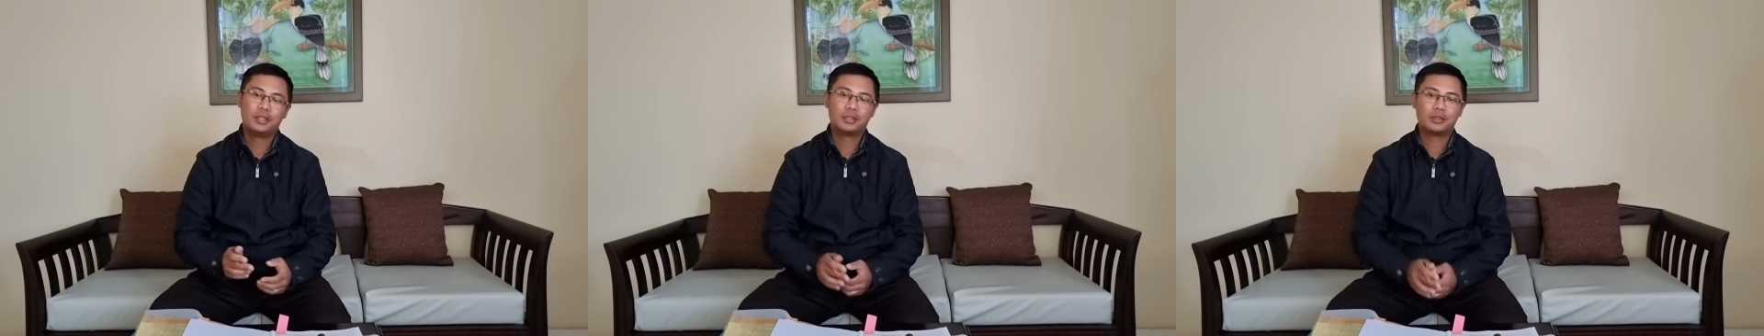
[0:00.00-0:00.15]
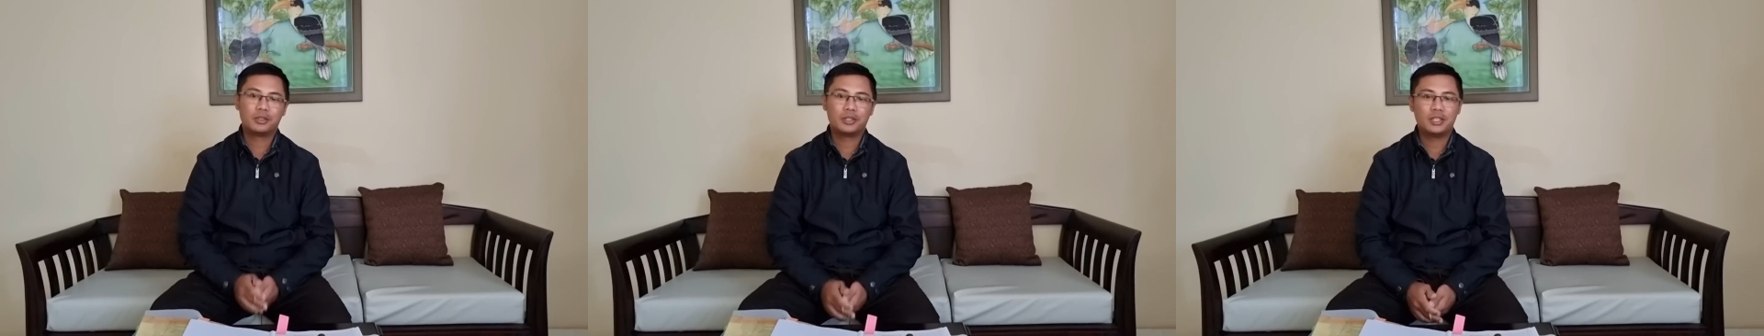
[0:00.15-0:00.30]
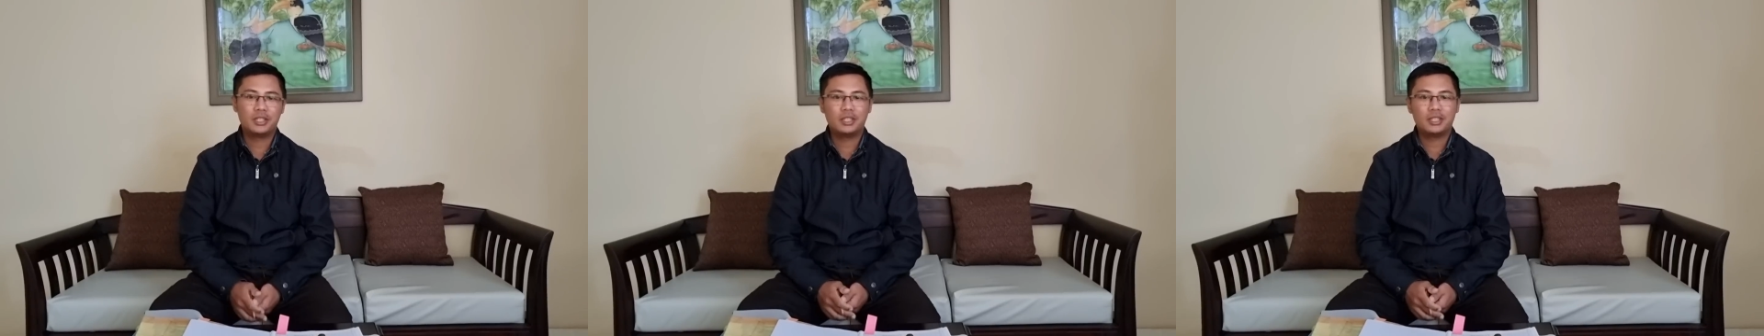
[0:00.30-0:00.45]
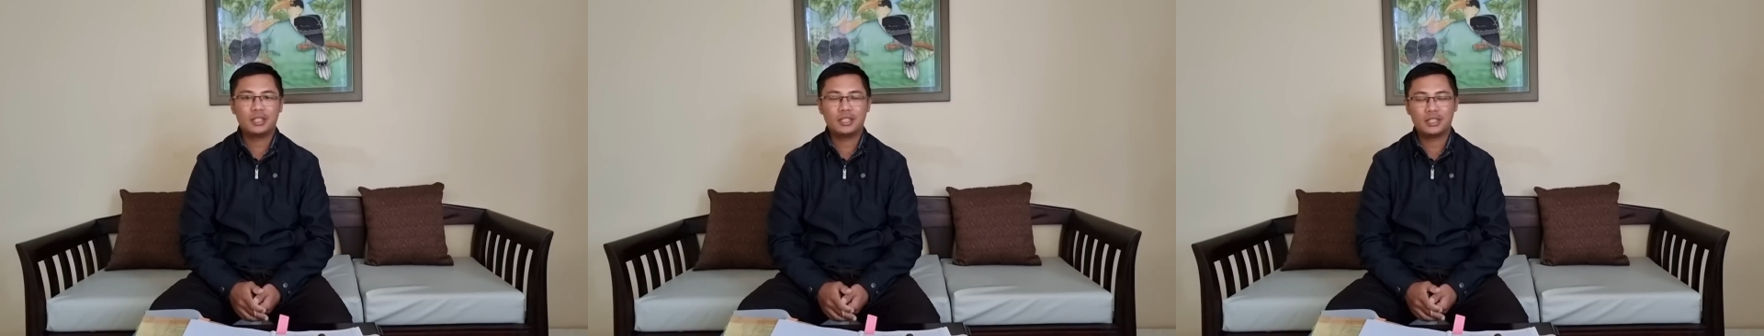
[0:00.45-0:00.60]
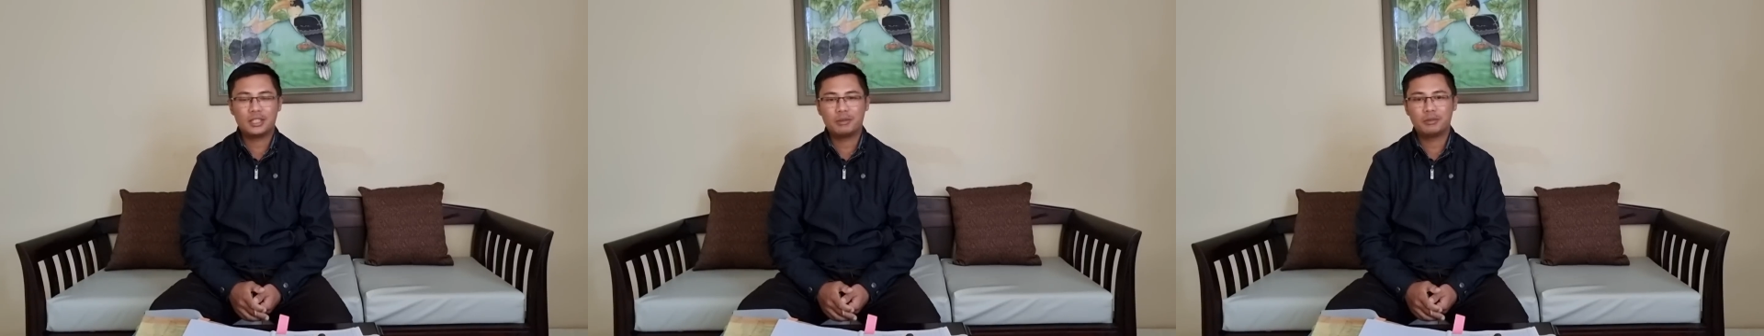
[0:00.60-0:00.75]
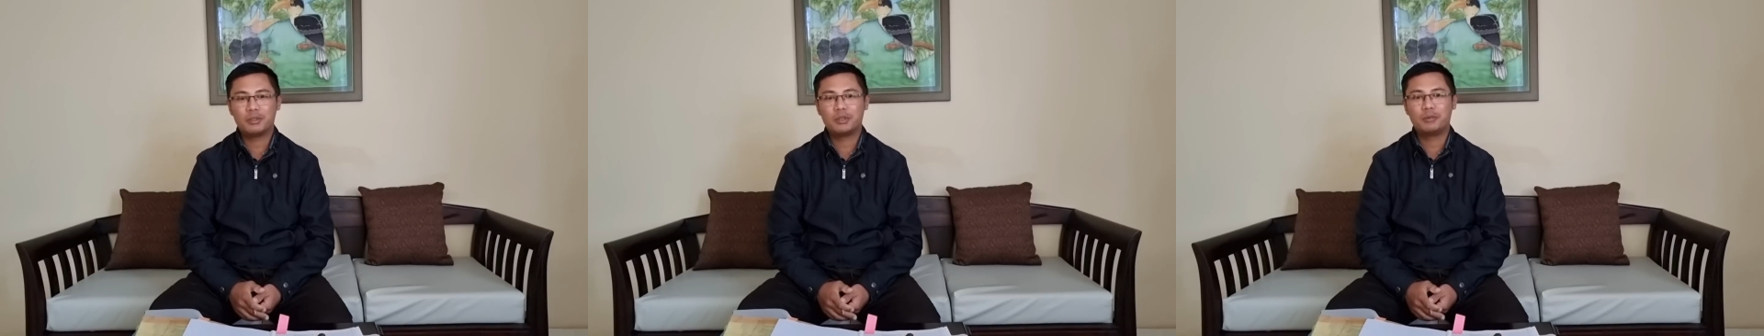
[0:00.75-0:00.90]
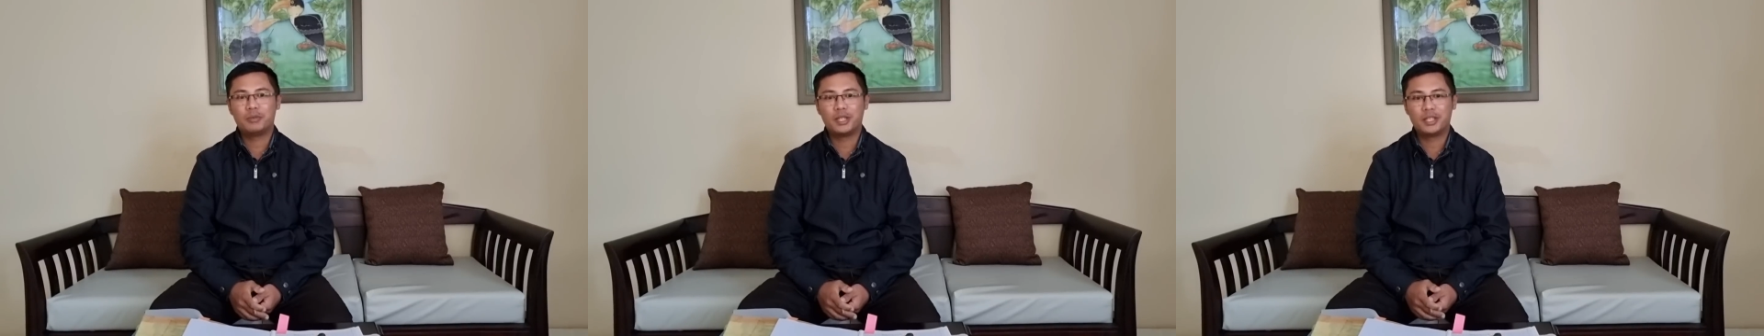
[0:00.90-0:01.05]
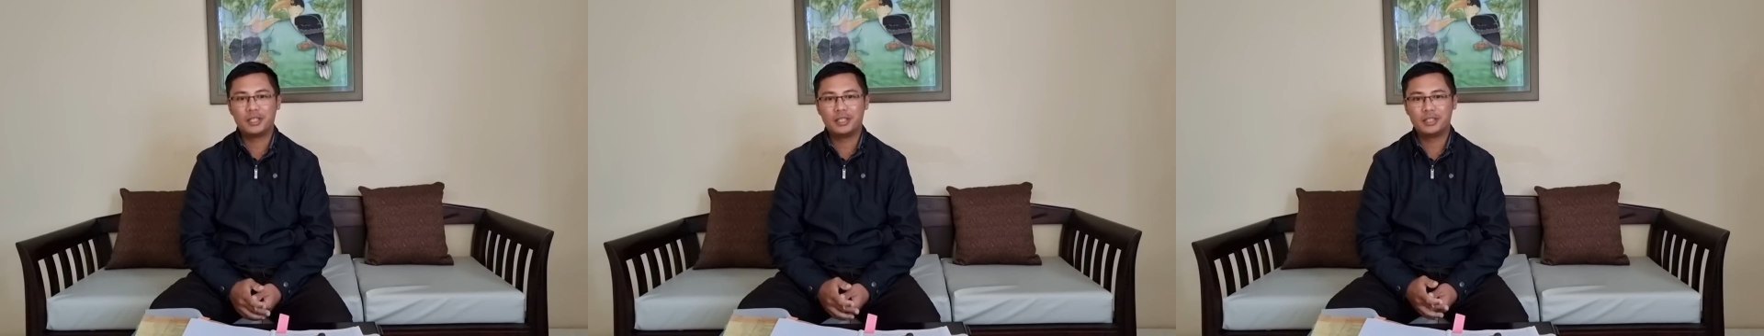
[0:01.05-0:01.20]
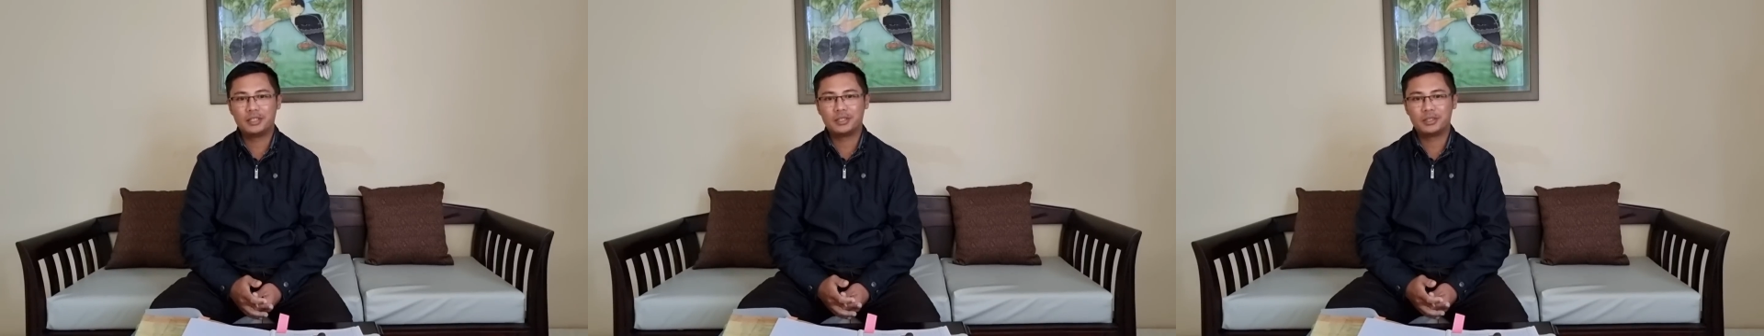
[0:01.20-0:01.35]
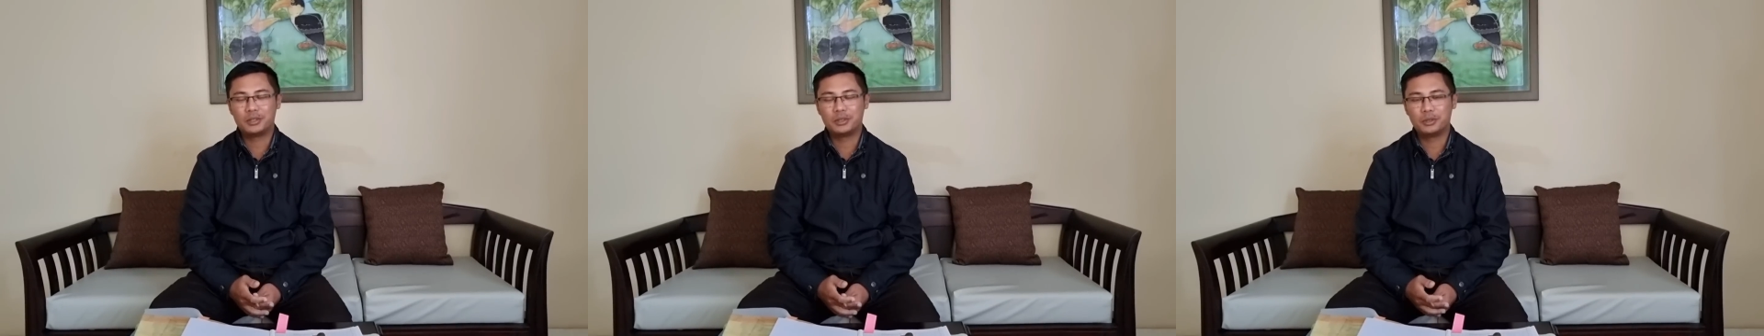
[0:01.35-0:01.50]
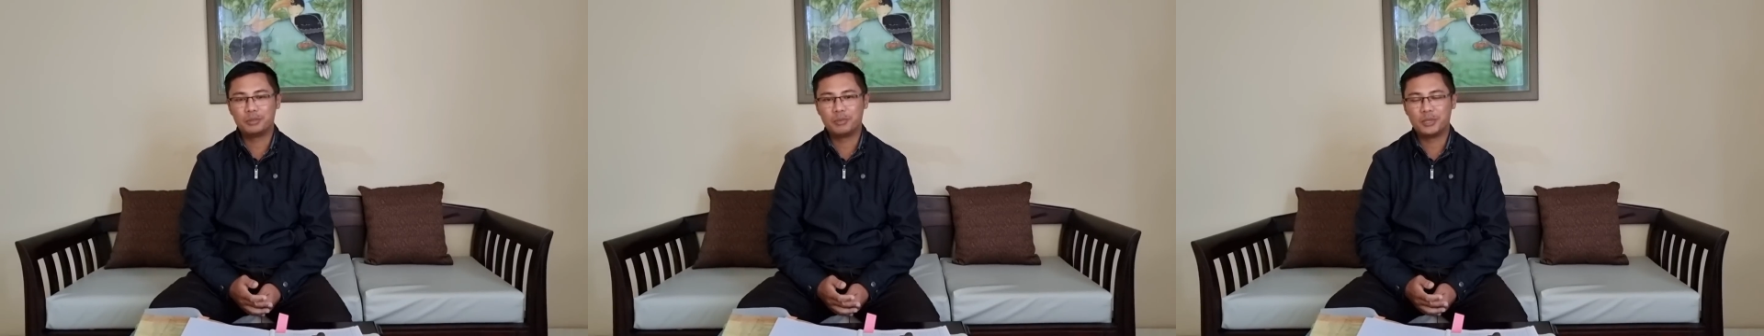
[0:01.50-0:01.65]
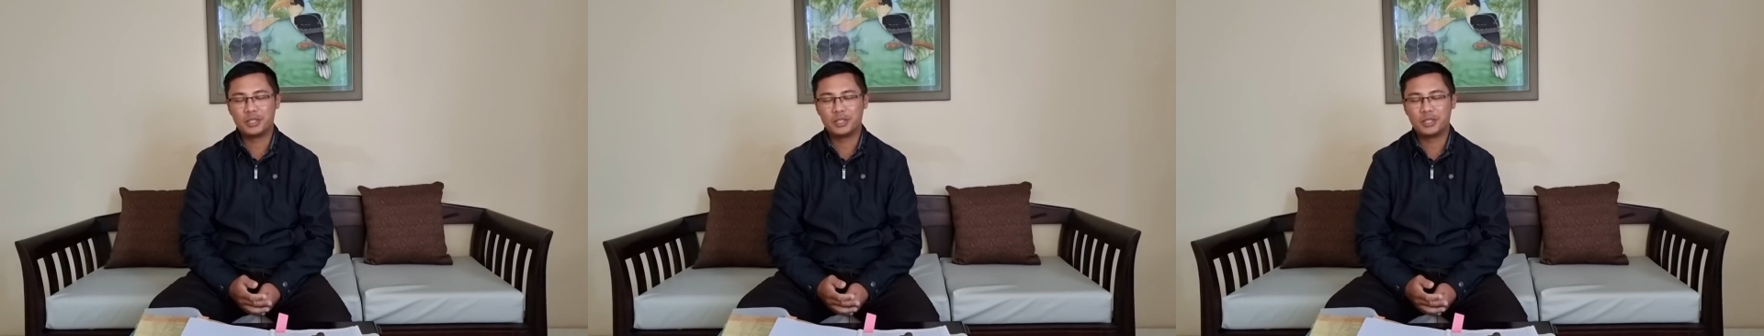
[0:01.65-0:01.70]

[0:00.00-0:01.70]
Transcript: So these are some of the methods to